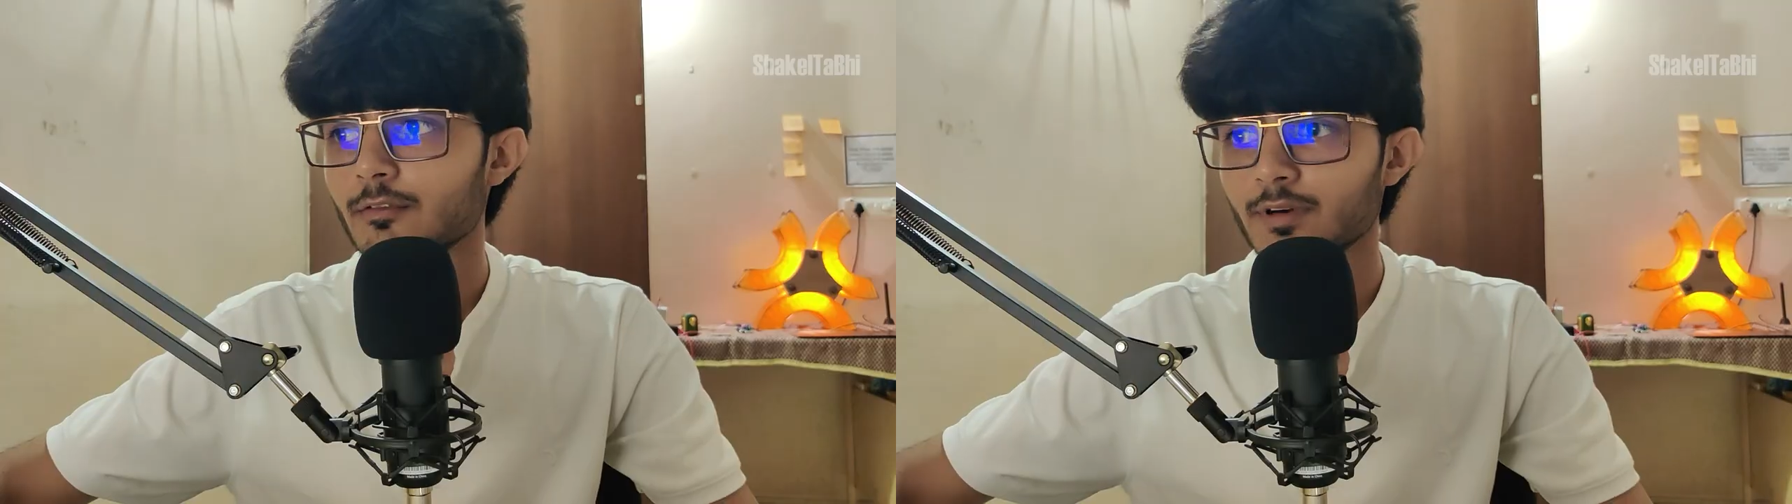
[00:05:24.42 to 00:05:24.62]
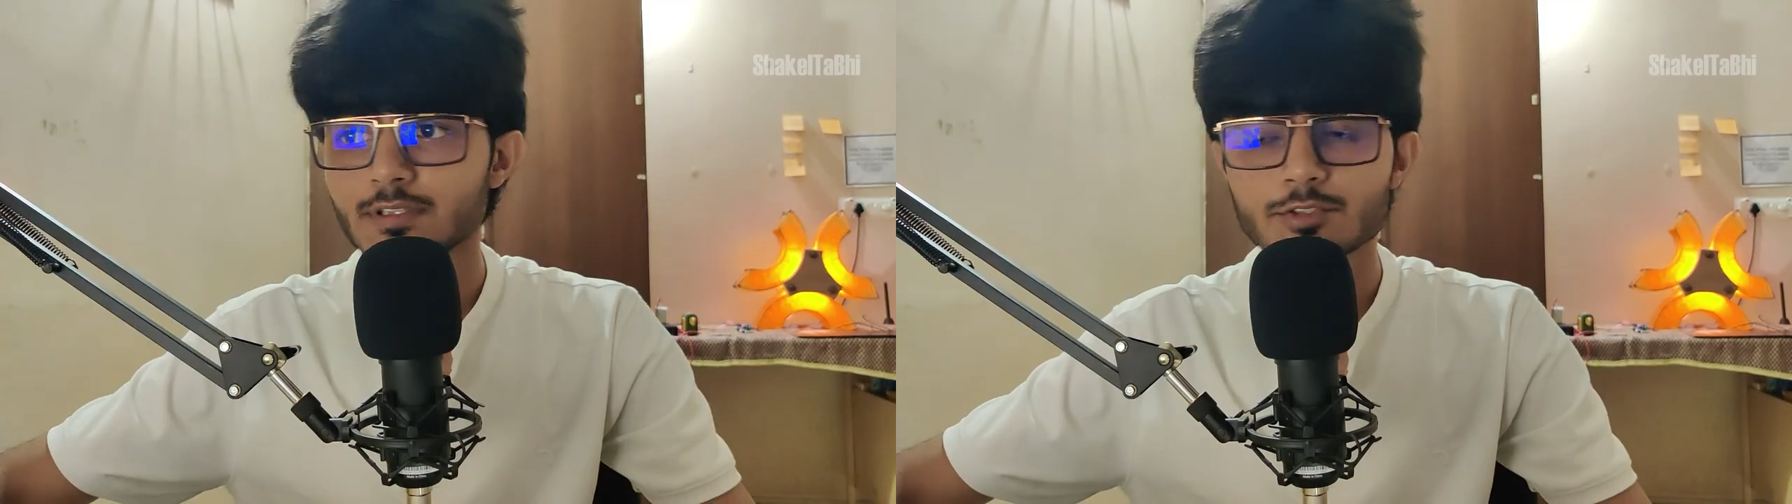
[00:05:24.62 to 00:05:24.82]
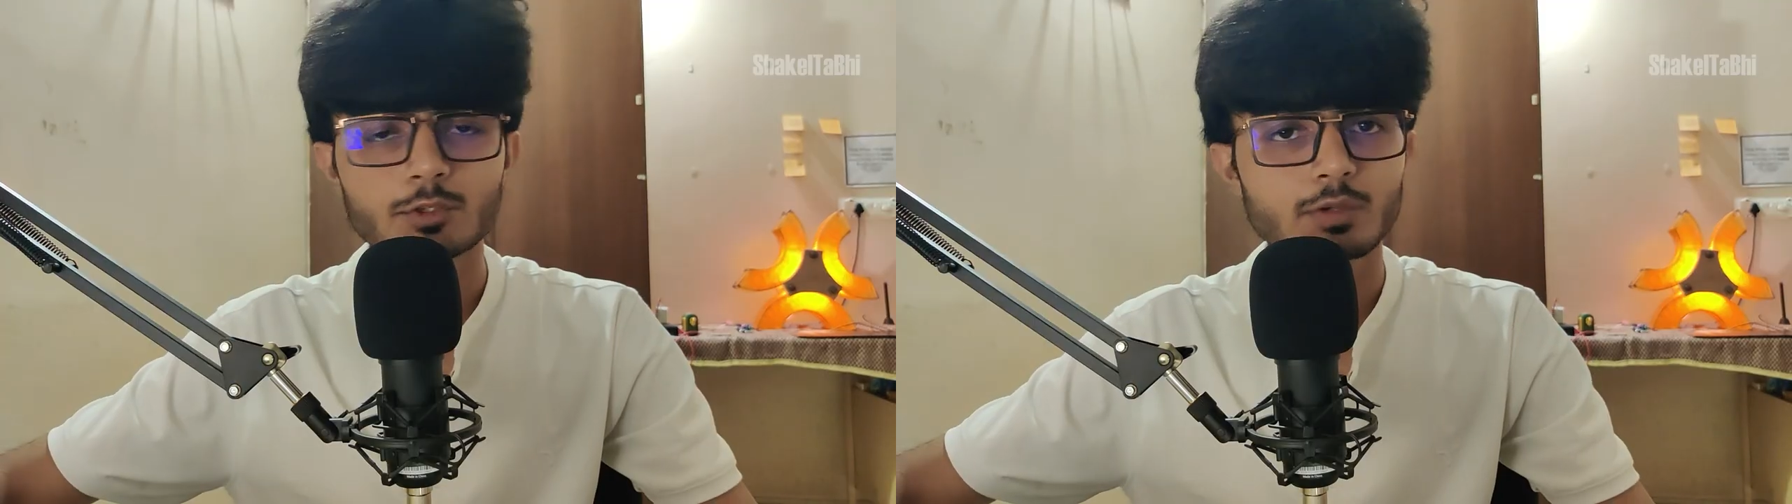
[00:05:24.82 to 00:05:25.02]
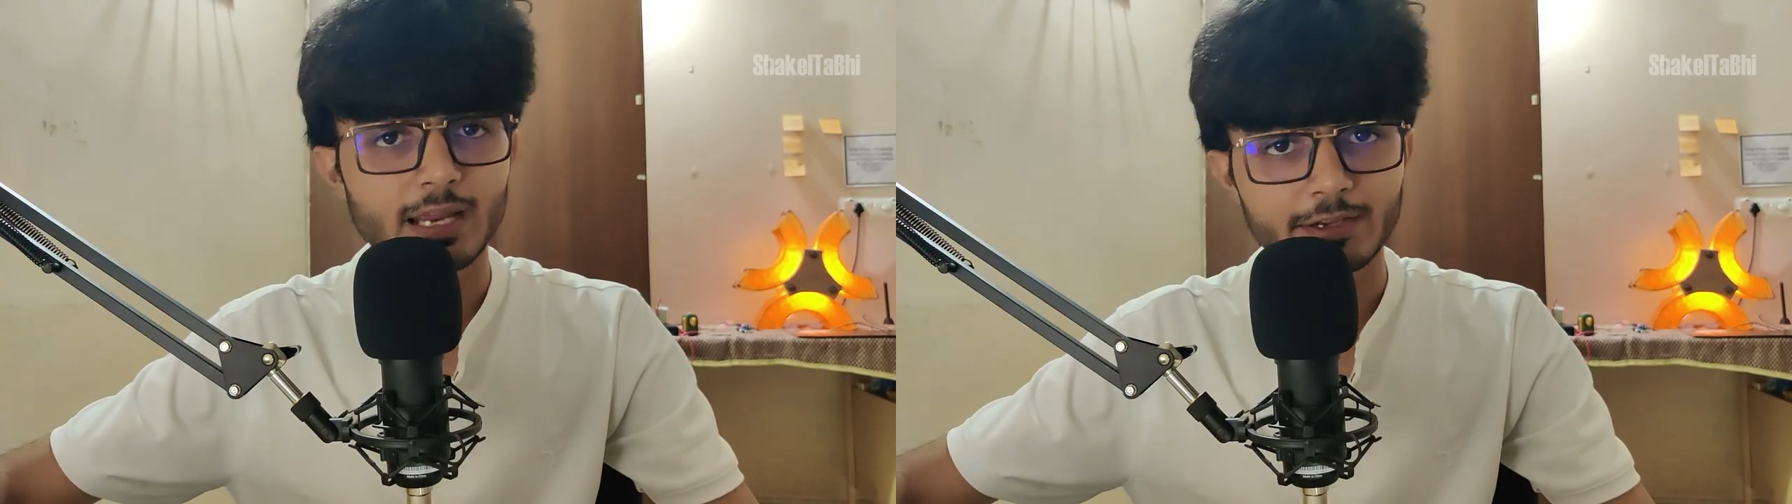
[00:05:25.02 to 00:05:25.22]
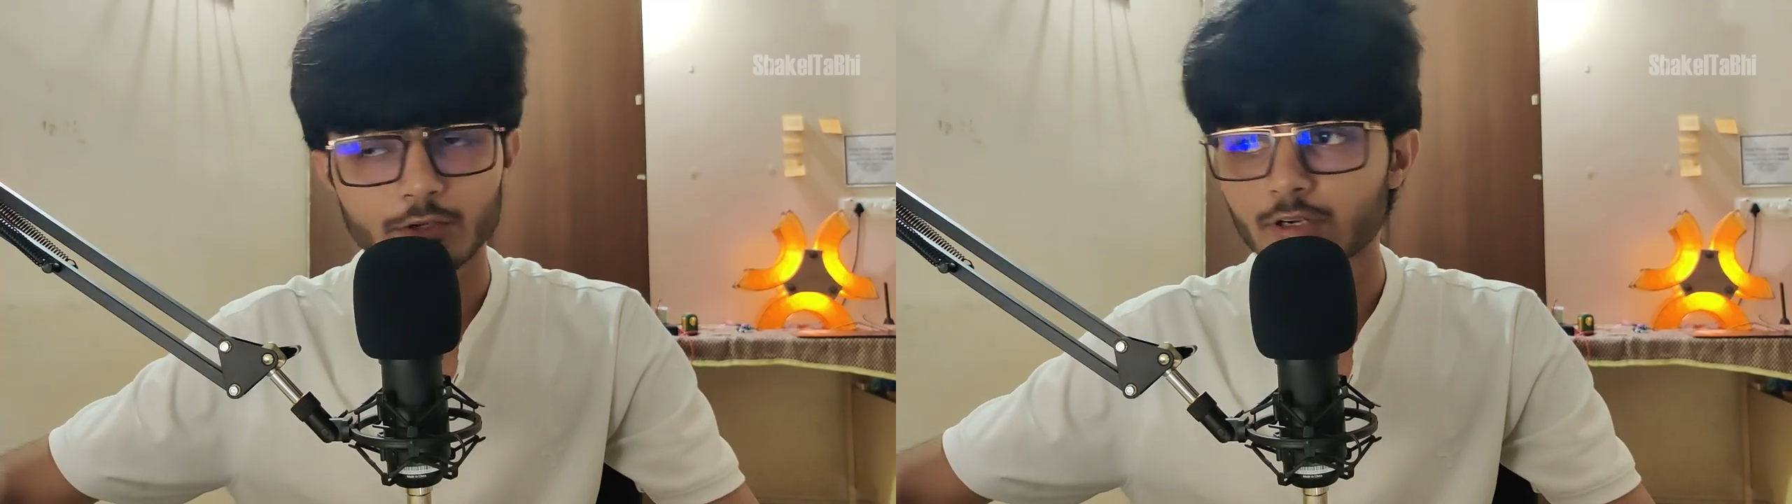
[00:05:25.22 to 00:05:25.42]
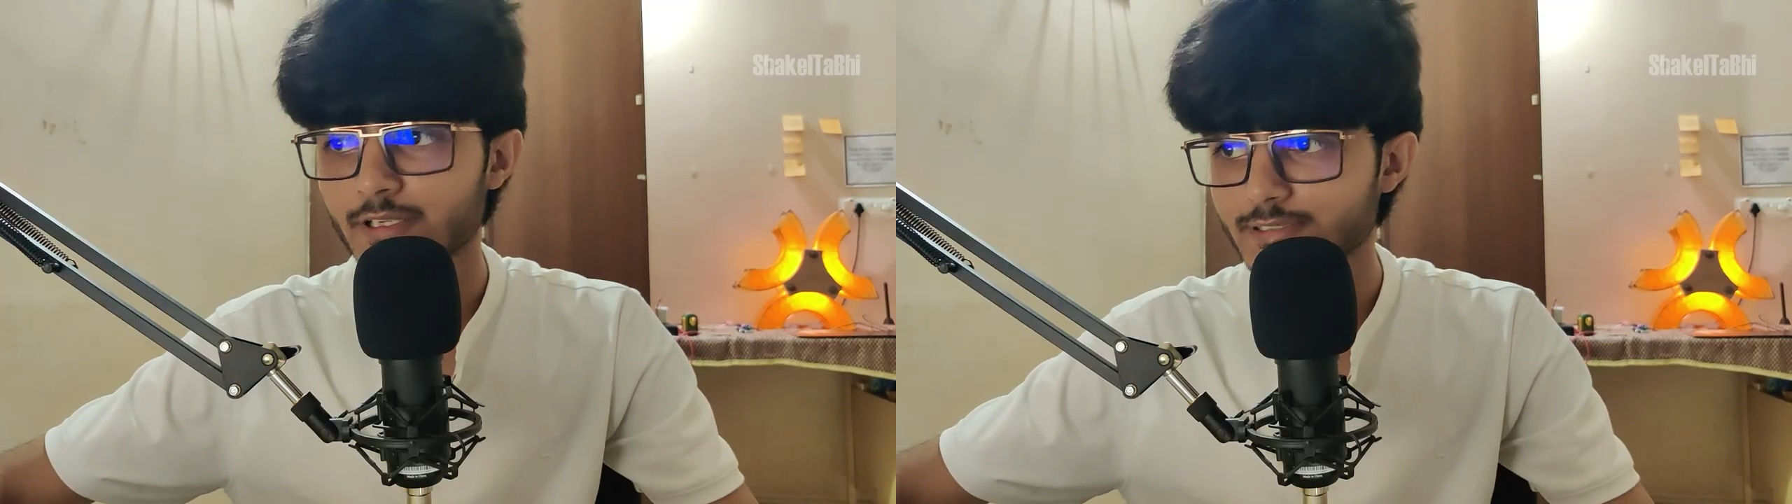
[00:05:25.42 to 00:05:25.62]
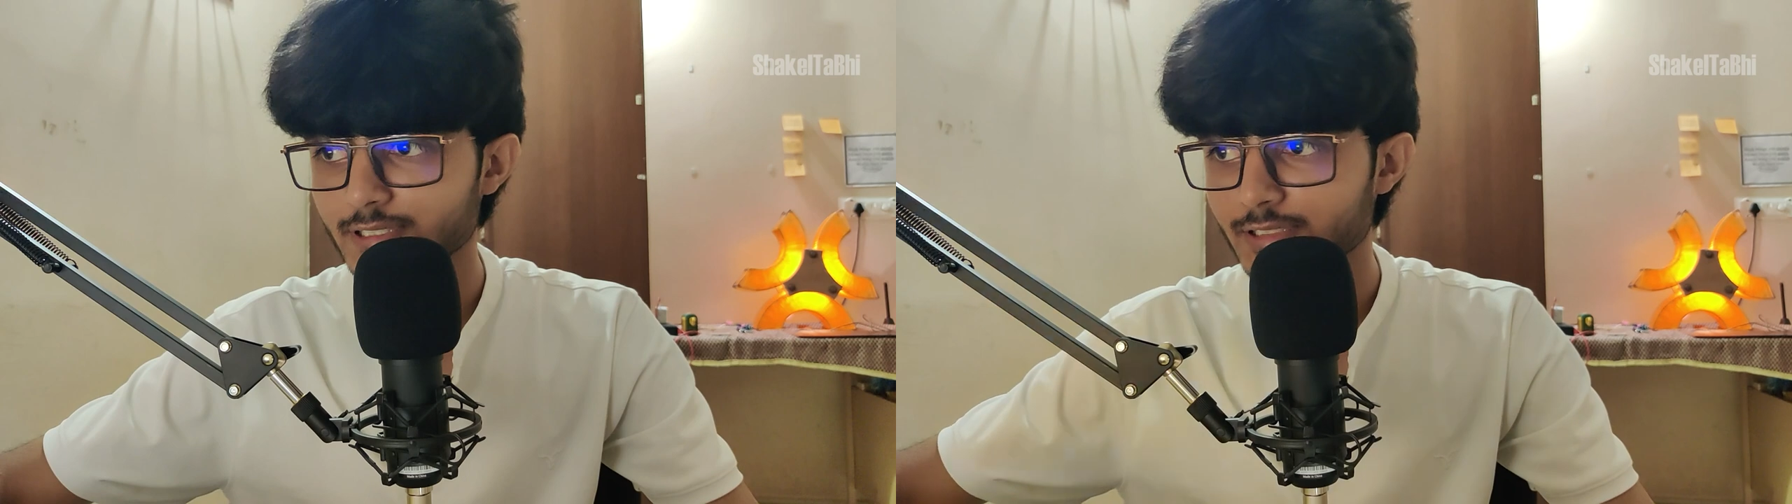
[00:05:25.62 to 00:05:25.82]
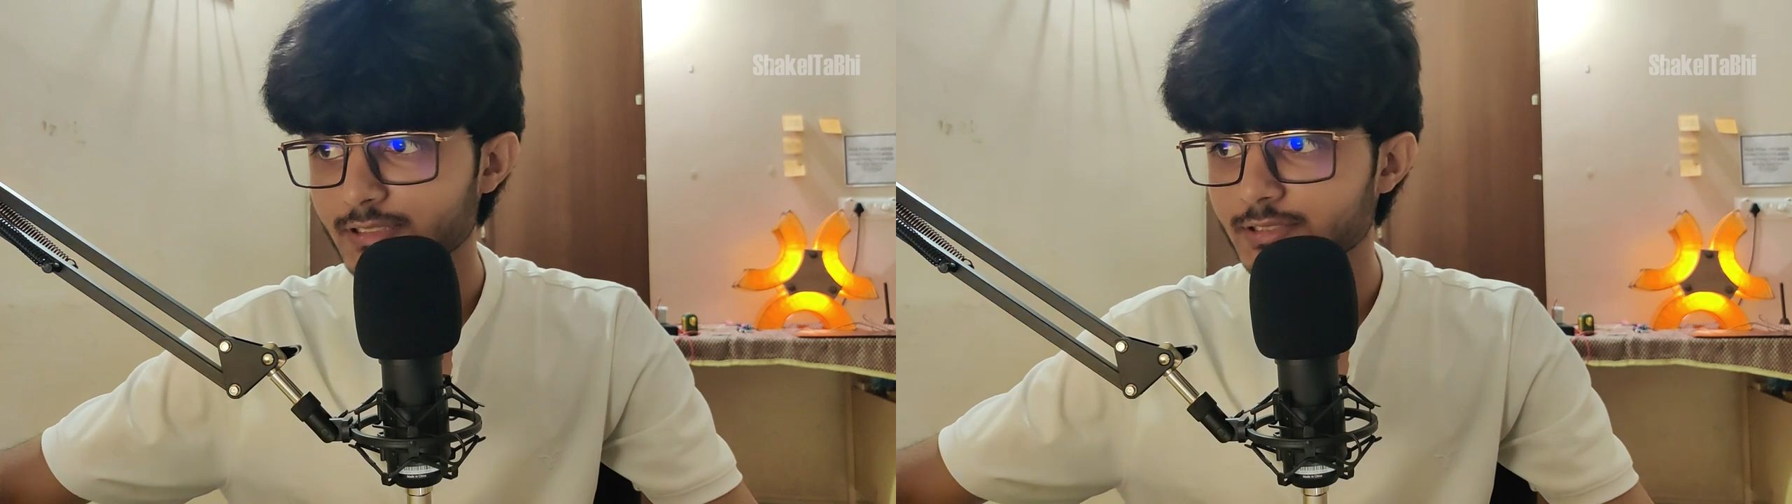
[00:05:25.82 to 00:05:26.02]
Once you get your
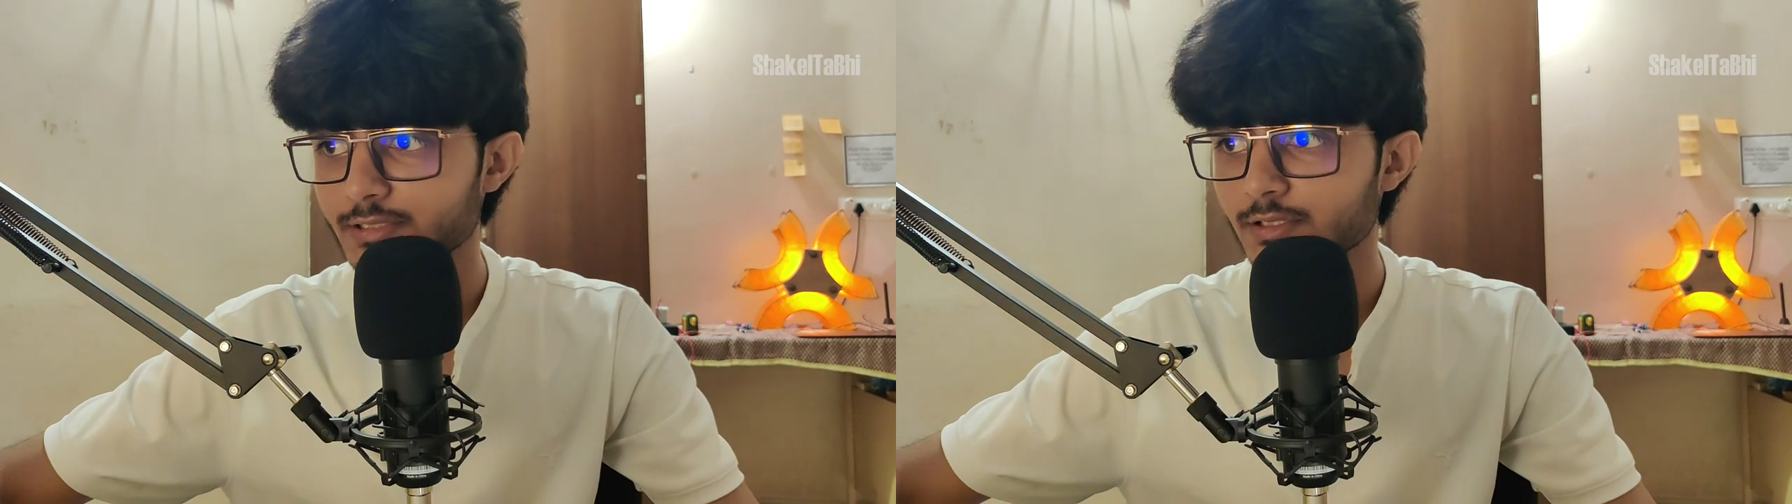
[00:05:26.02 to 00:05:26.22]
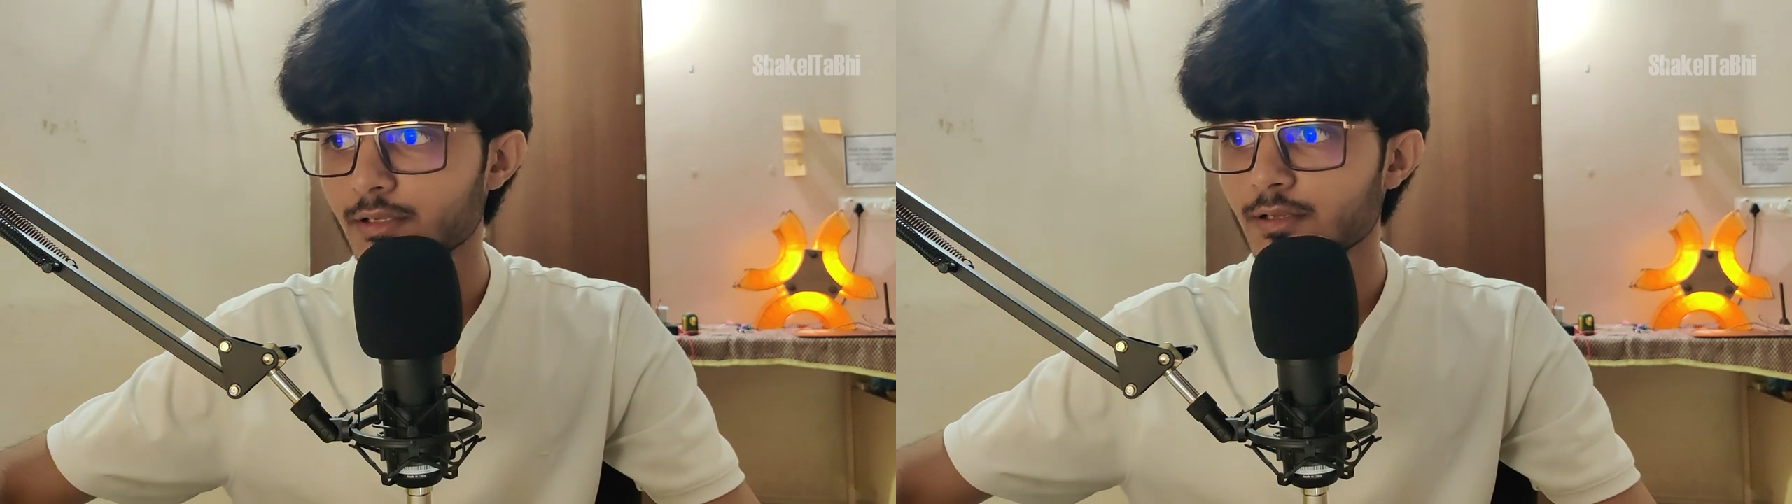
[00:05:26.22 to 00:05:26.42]
results,